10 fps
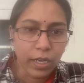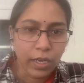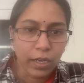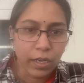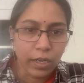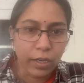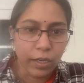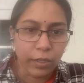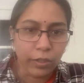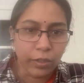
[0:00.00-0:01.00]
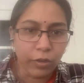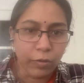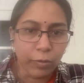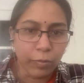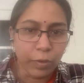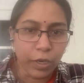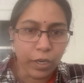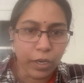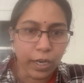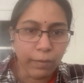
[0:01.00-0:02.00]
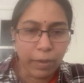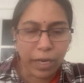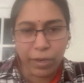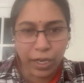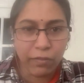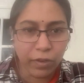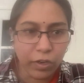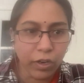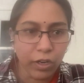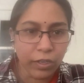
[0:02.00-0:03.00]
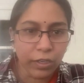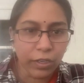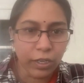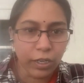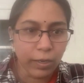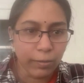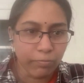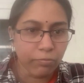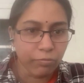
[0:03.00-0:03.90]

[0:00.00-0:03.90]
I primarily work on